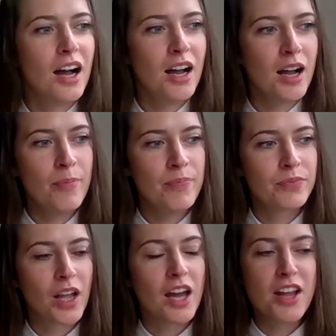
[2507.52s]

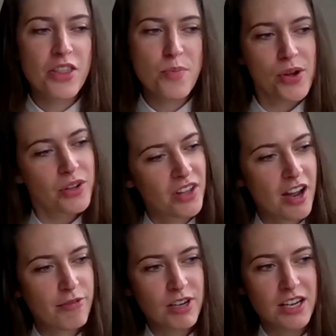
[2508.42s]
Another book that
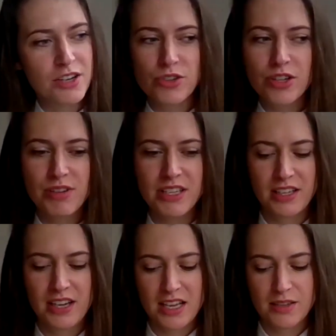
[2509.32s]
I've really enjoyed
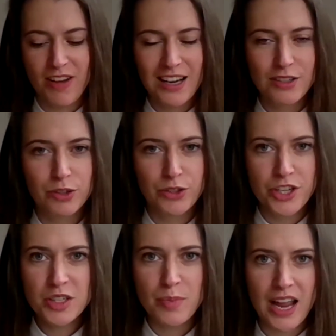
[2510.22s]
recently is
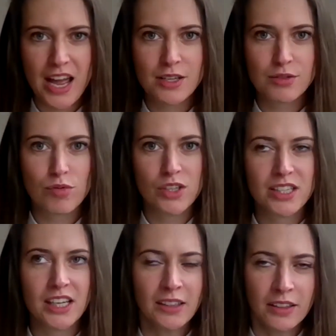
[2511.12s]
Factfulness by Hans
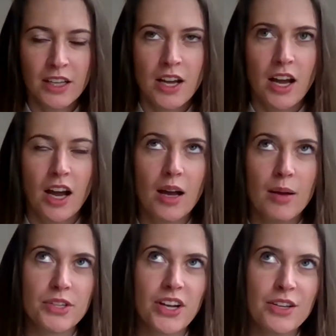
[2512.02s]
Rosling.
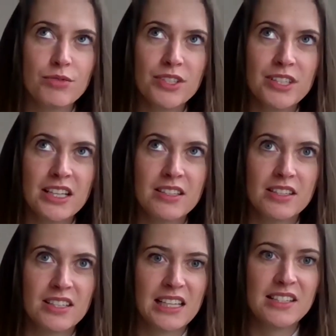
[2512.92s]
So Hans Rosling is a
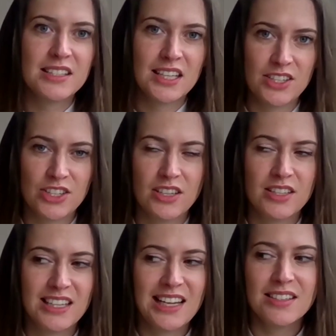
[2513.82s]

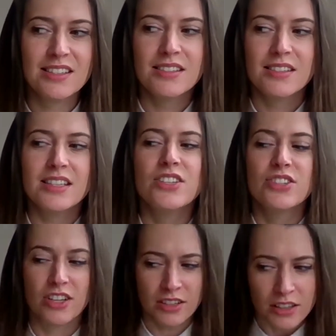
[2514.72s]

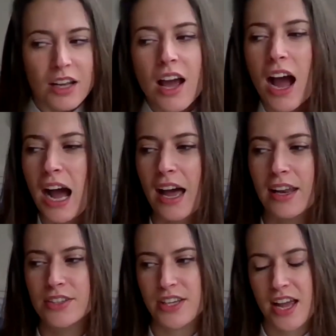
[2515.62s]
statistician
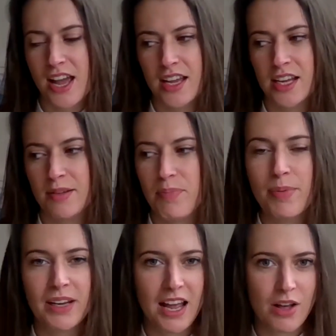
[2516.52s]
and a
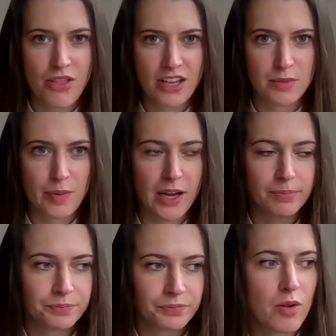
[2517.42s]
public health expert.
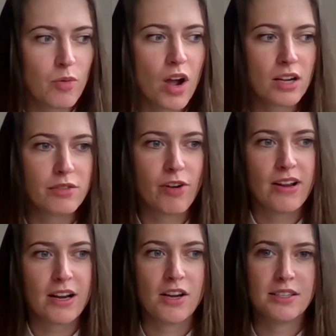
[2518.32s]
He worked very
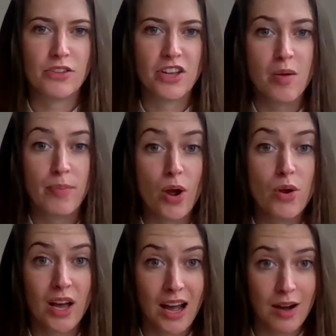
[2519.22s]
closely on the
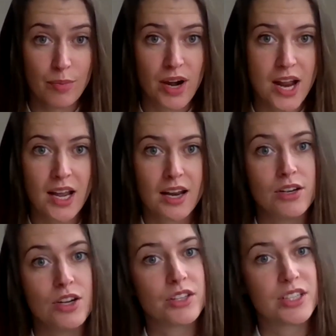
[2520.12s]
Ebola outbreak and
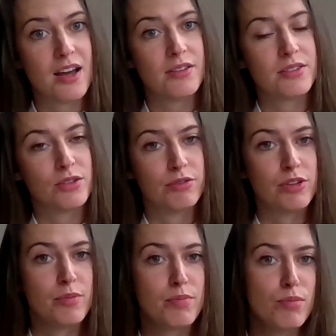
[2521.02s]
looked at sort of
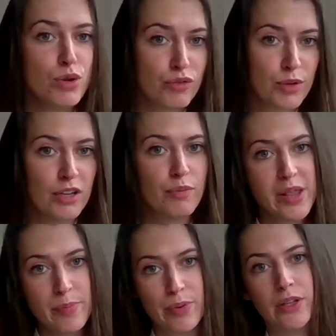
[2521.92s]
the movement of
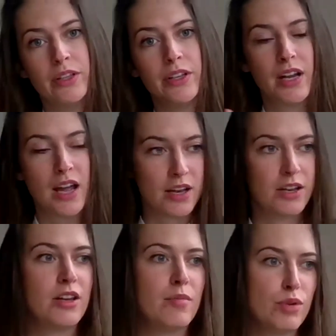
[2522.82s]
people
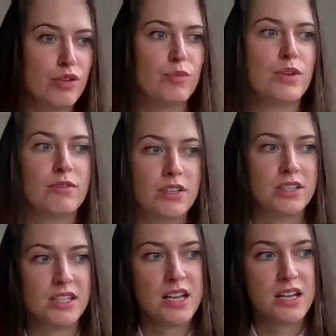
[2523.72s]
and the movement
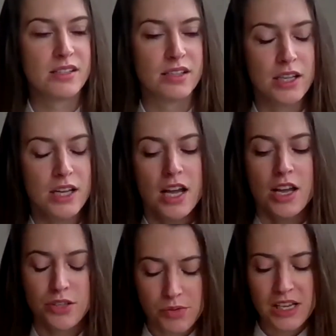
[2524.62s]
disease. And
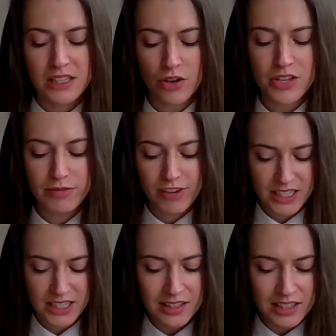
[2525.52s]
so he's got this
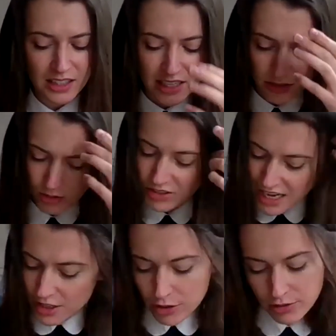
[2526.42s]
fantastically sort of
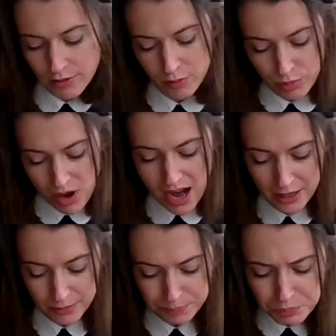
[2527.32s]
data-driven
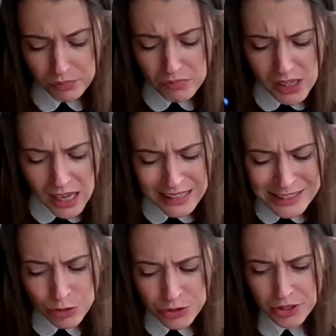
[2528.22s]
brain. And
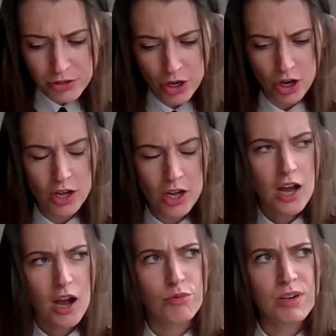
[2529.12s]
he's also got
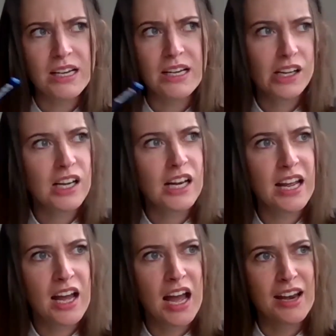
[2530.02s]
a really
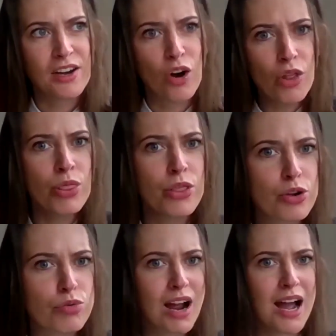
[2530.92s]
clear and on the
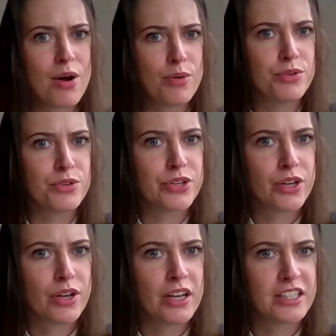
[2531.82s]
ground
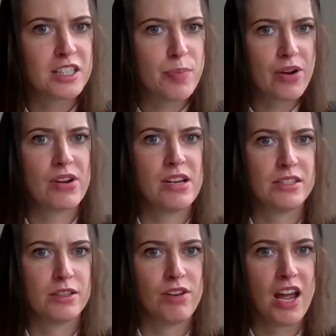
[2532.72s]

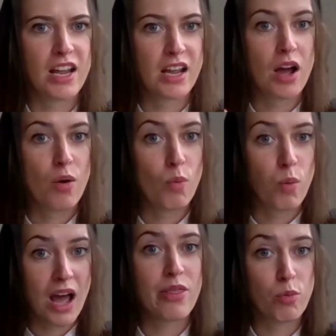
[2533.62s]
experience of like
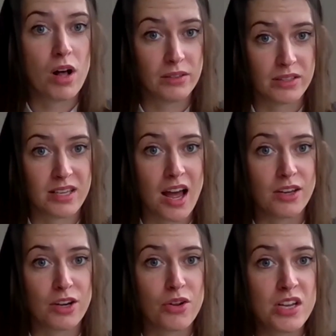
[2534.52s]
where the world is at.
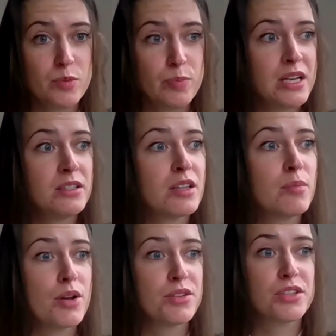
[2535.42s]
He's been to the
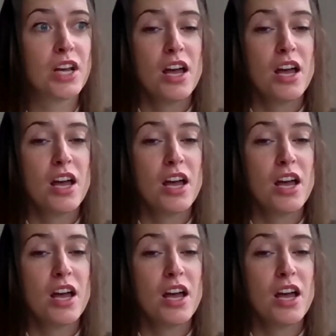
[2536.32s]
most